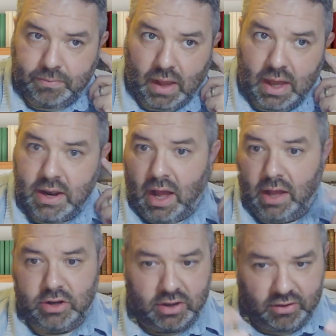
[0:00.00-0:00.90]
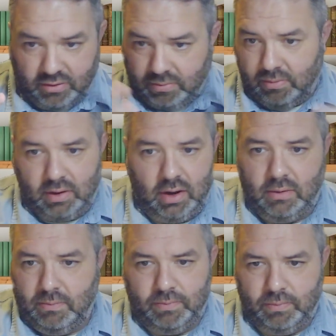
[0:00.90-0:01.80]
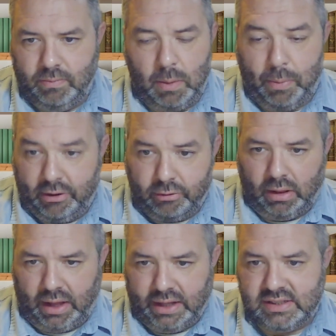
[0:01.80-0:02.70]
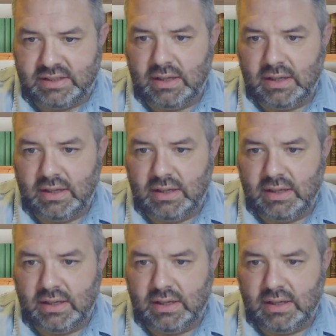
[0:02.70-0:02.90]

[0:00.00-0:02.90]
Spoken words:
and not just the press release.